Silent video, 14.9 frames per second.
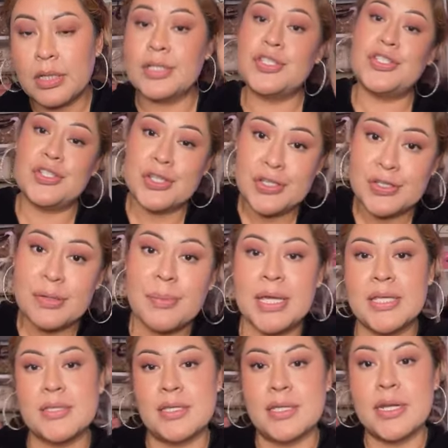she's
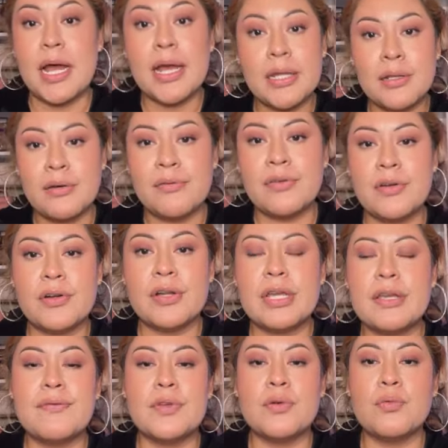amazing i love her
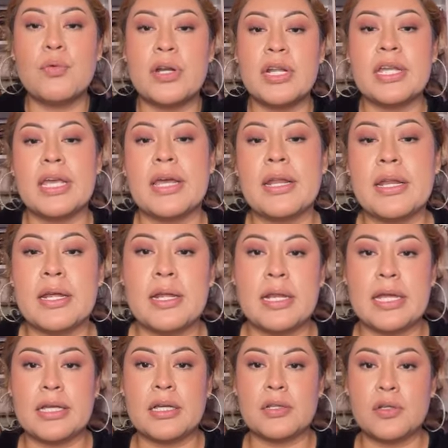if you want to get a, uh,
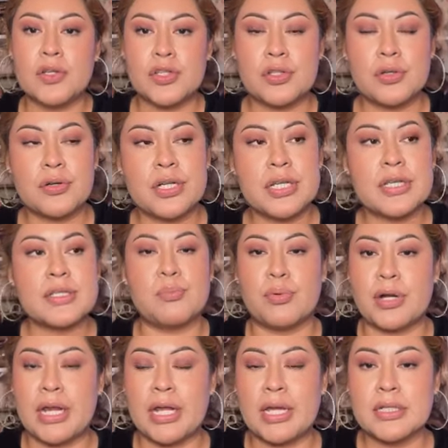like a luxurious
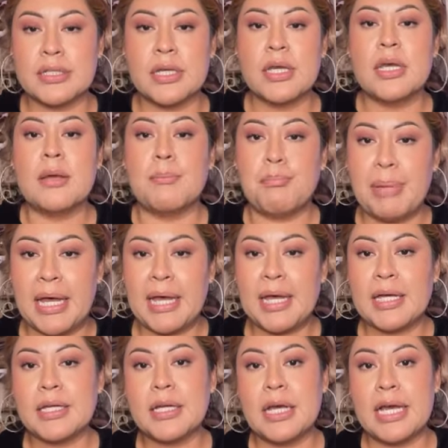brand
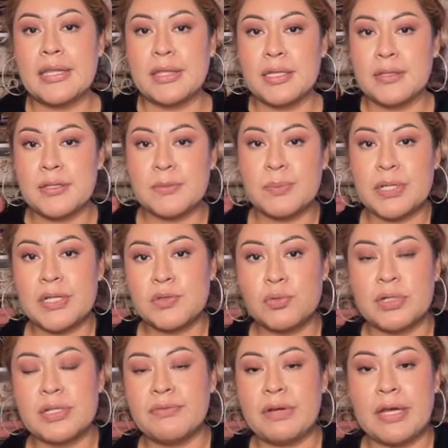bag i think the speedy
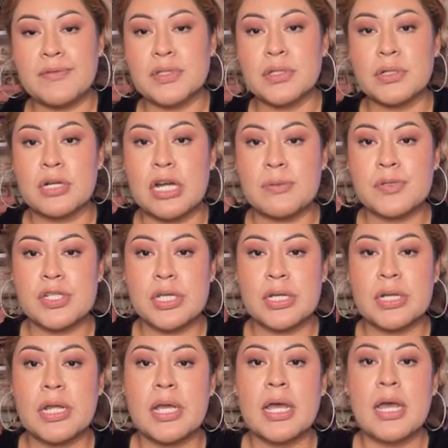25 is a good
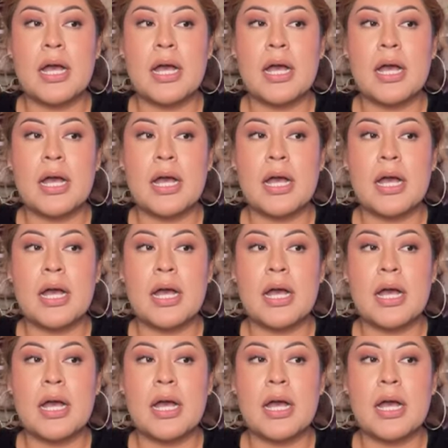option